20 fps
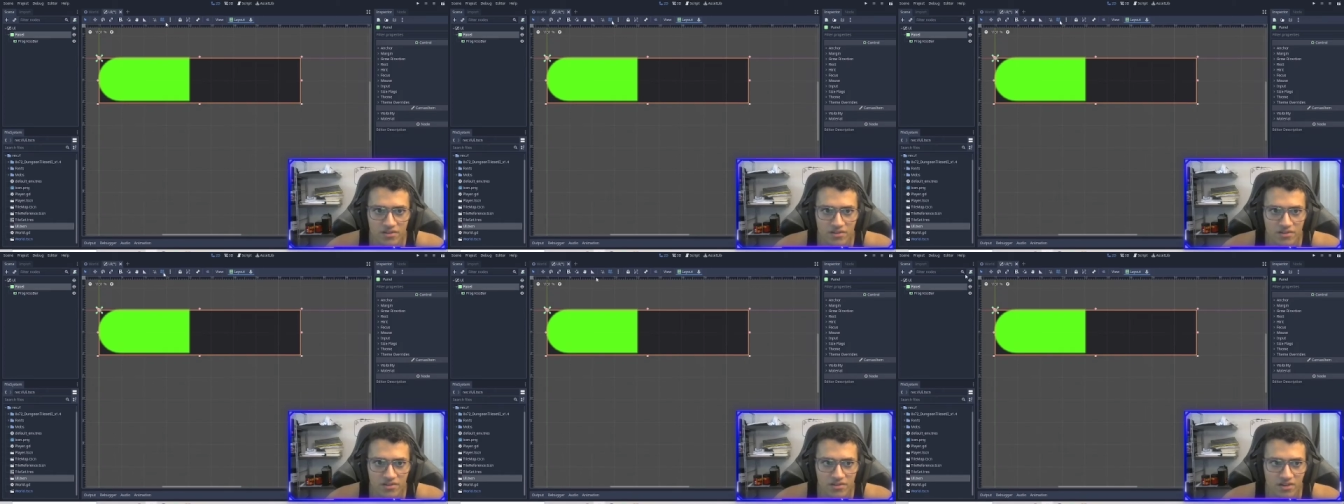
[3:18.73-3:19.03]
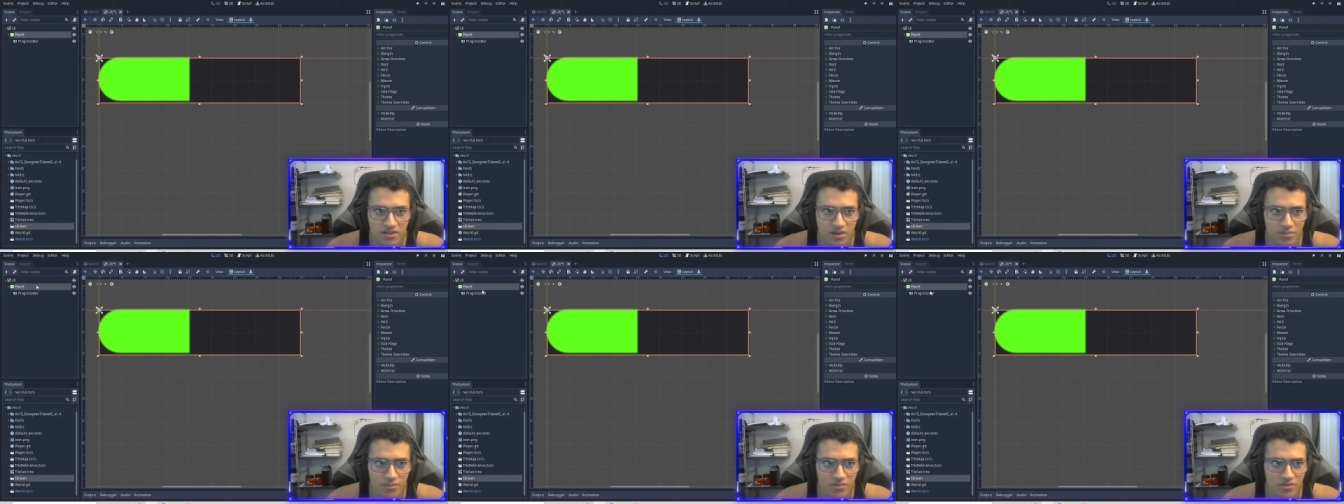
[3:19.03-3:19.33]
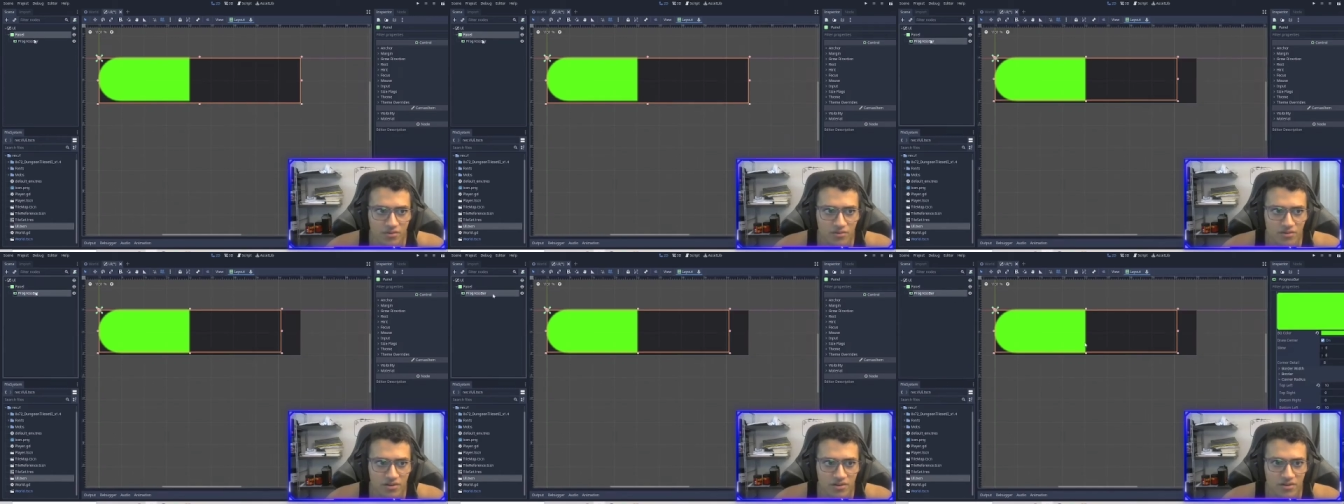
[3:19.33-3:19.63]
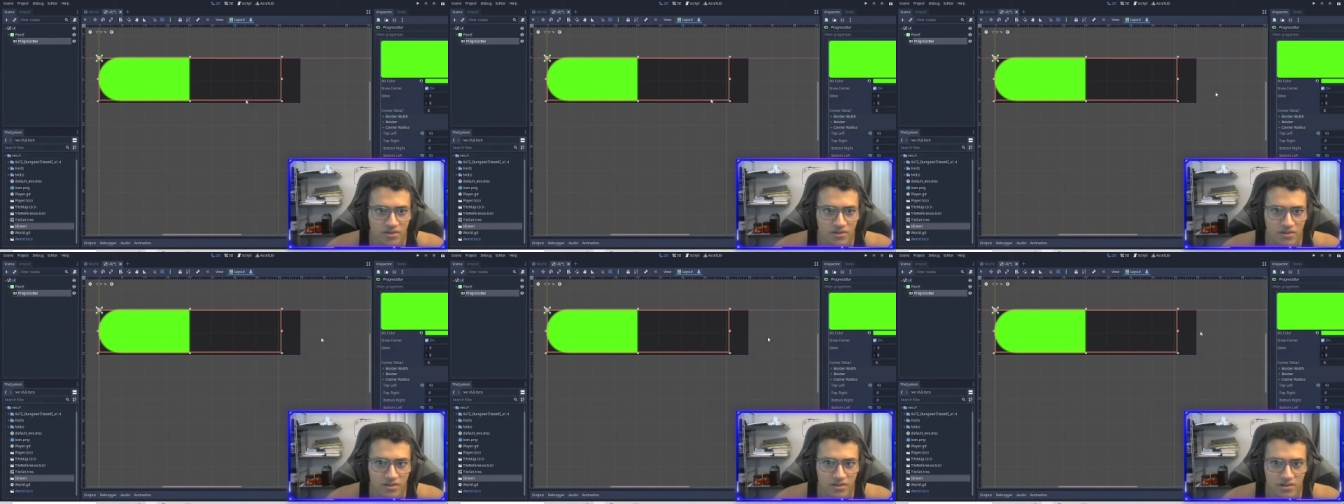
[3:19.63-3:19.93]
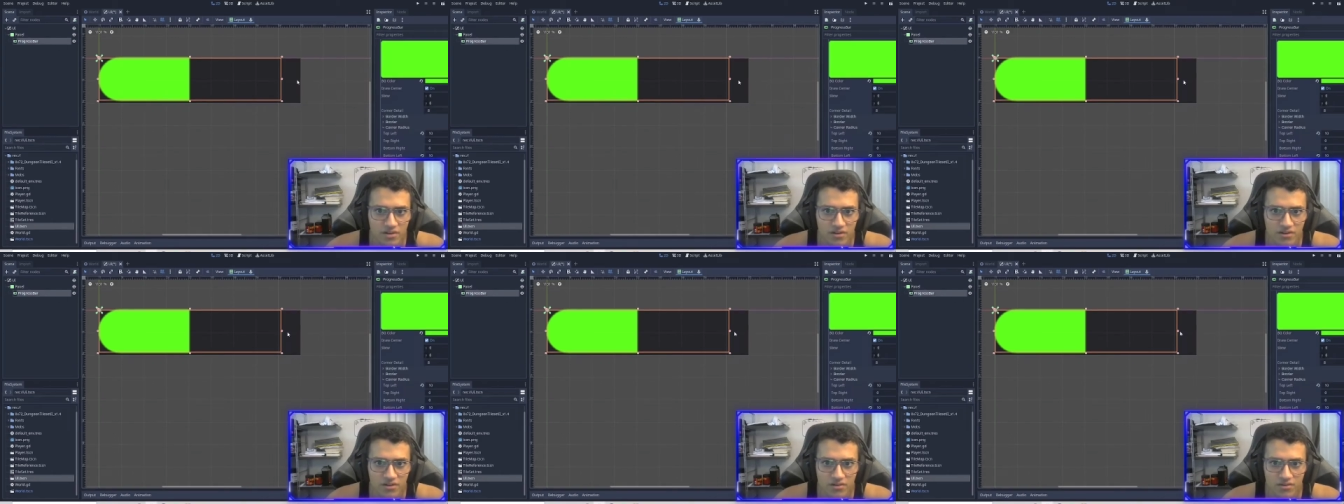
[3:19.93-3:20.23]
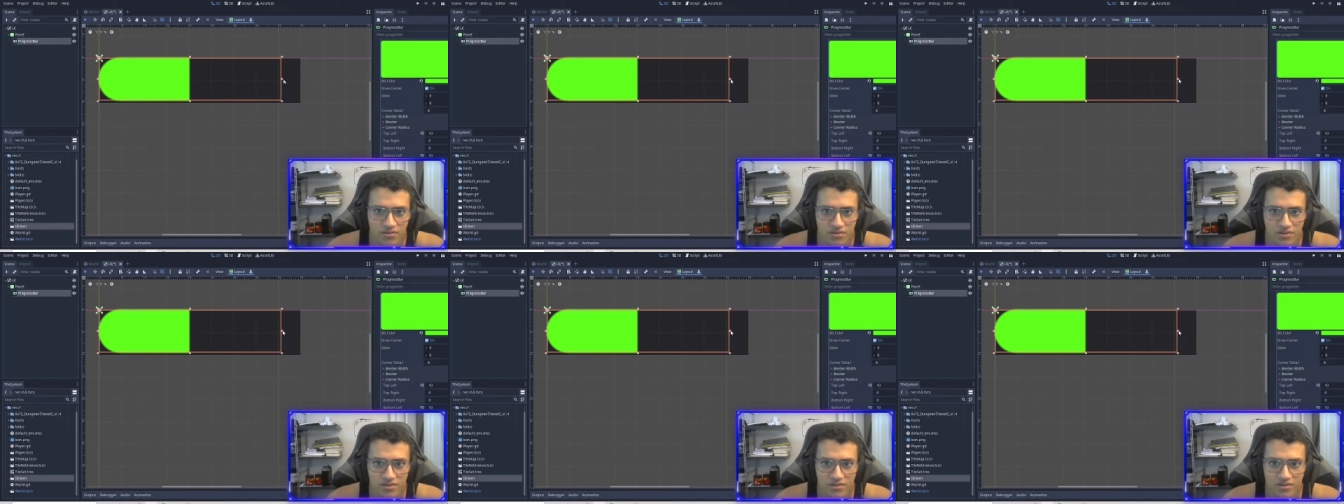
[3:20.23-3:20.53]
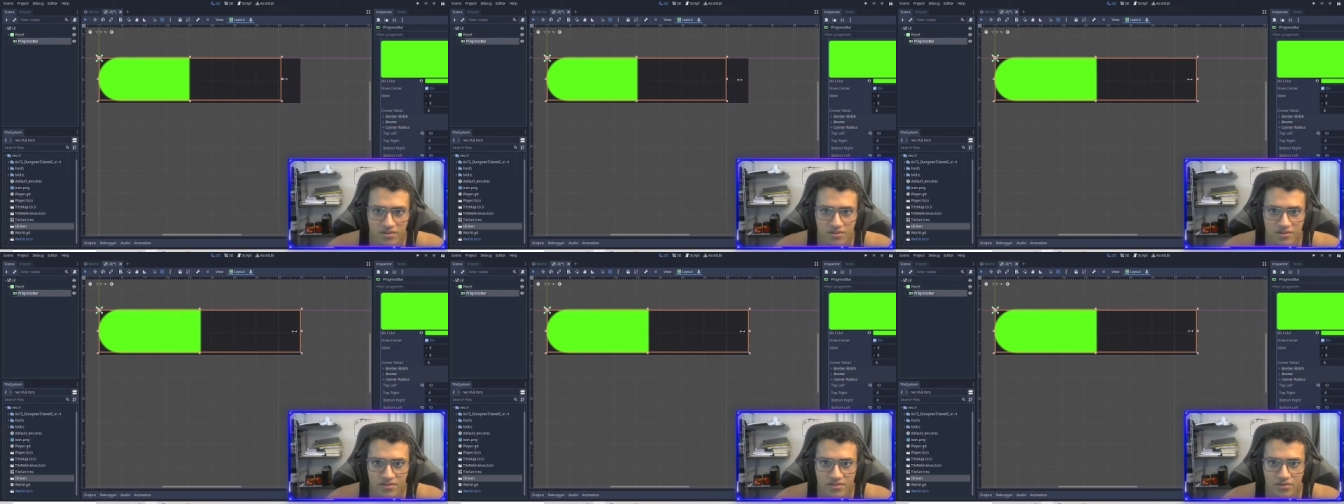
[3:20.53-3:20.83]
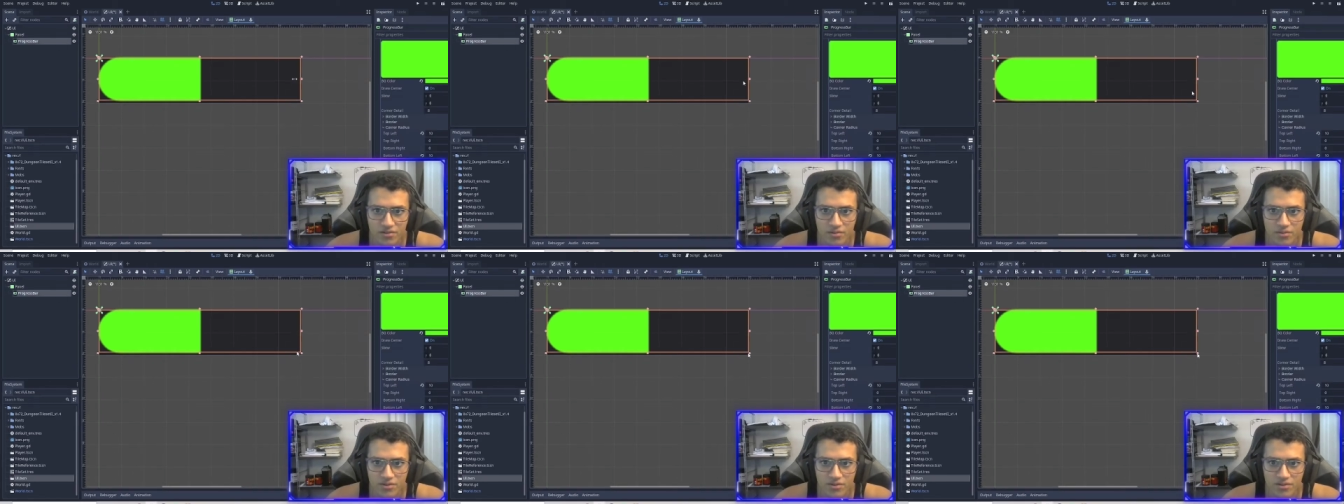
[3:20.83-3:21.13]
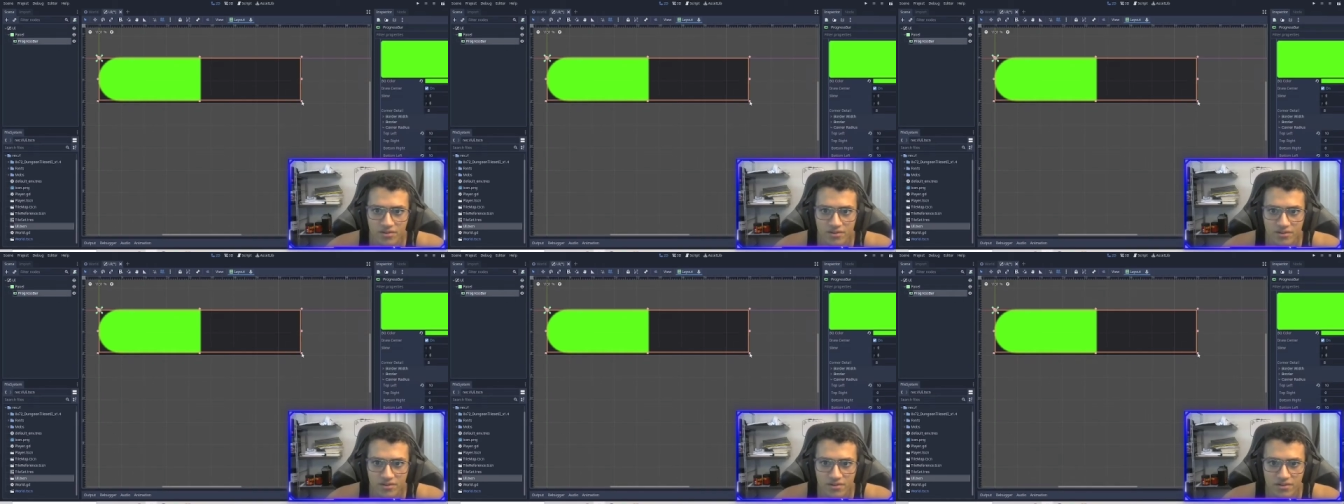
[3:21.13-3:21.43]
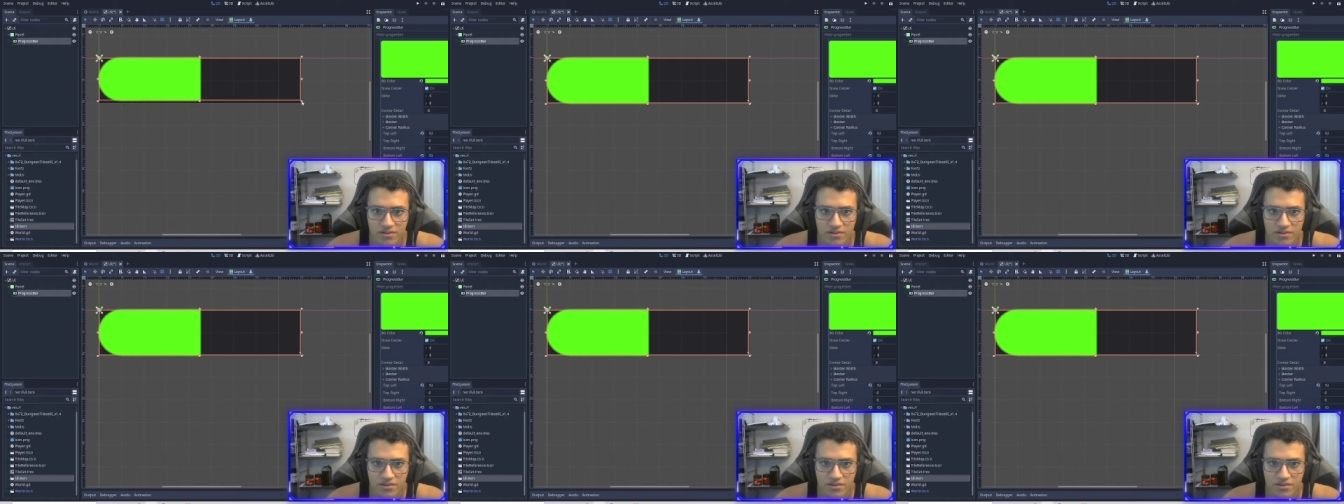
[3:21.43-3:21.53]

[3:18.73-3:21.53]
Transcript: snap grid to fix this a little bit.